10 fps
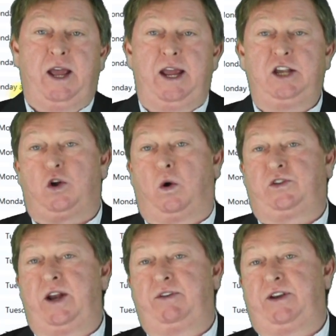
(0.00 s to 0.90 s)
Each
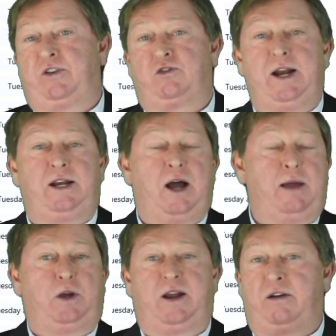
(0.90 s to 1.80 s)
course can have a different training
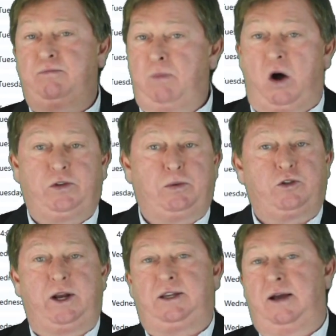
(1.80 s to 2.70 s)
time. You can have multiple
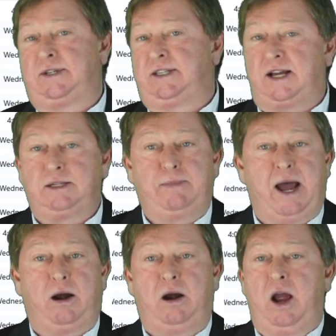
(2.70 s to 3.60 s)
training times. It doesn't
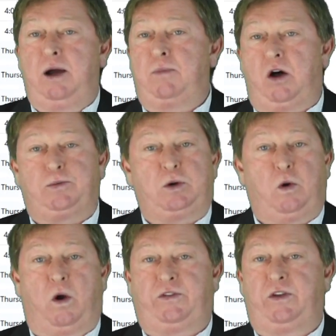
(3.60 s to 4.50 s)
matter. Multiple
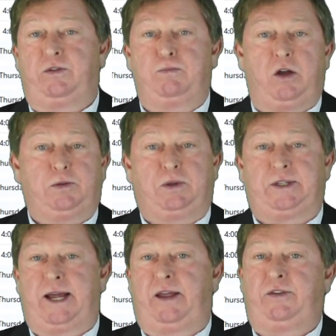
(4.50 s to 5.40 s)
courses, multiple
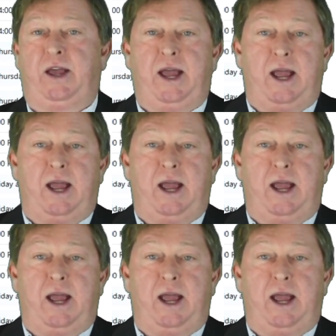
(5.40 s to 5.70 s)
days.